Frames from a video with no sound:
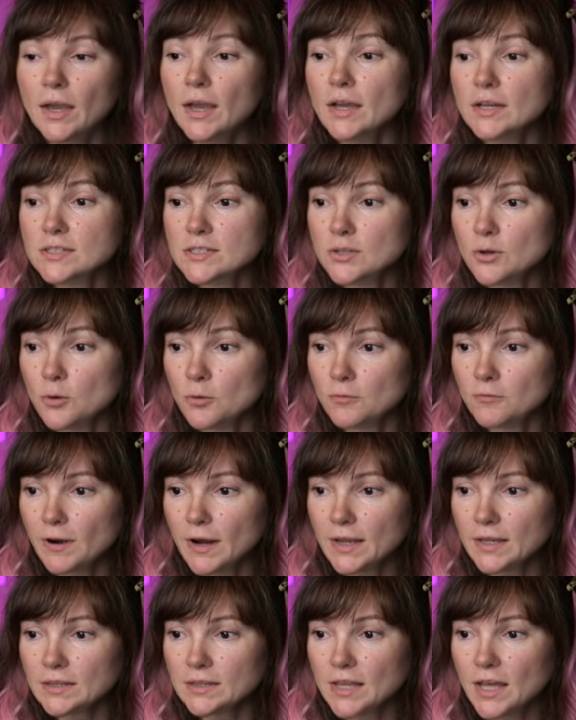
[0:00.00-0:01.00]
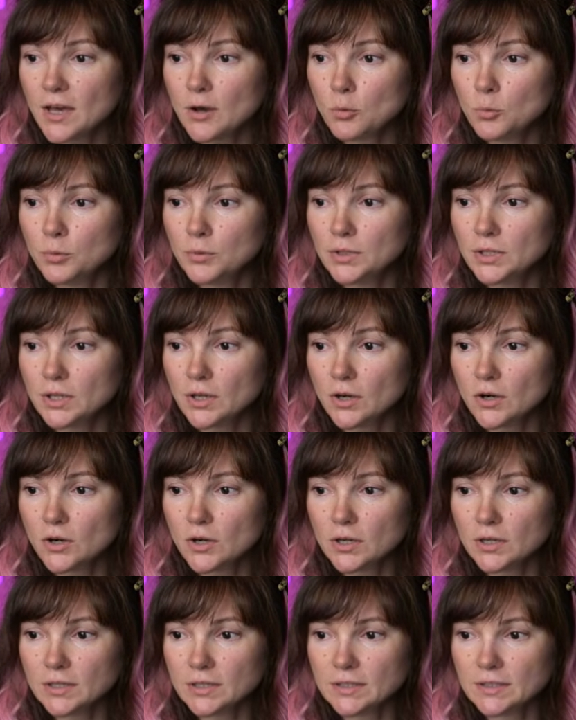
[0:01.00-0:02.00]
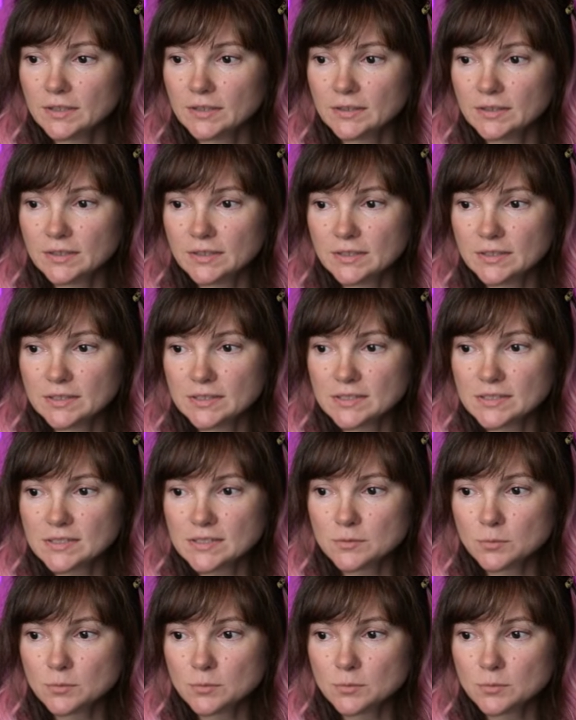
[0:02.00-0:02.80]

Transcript: So right now we are in this